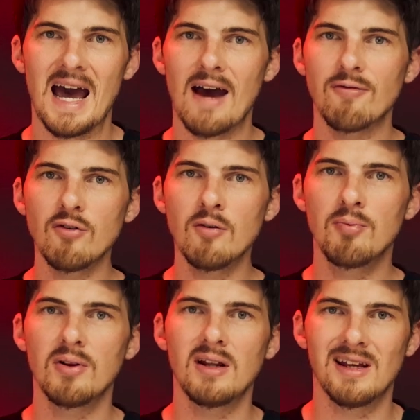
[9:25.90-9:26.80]
After
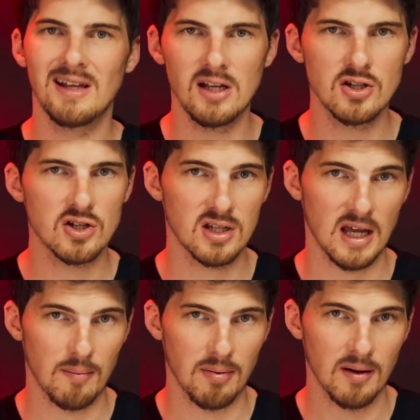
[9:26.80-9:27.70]
completing each
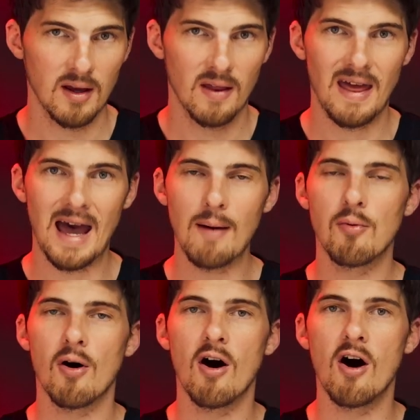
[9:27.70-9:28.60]
step, the app
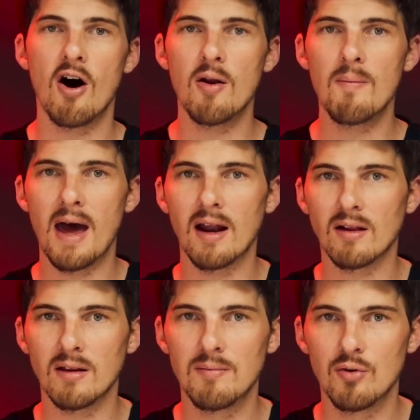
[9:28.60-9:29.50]
will
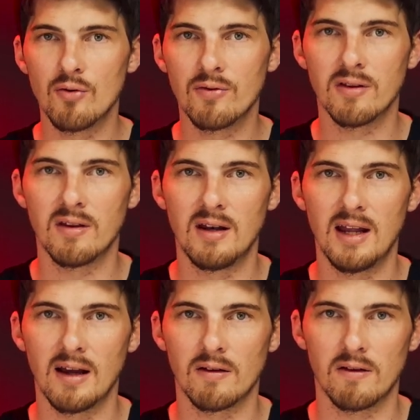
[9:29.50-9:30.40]
automatically move to the
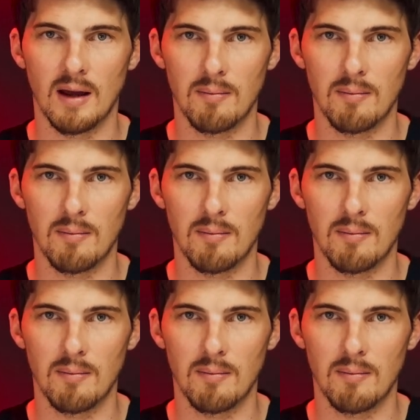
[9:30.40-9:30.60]
next step.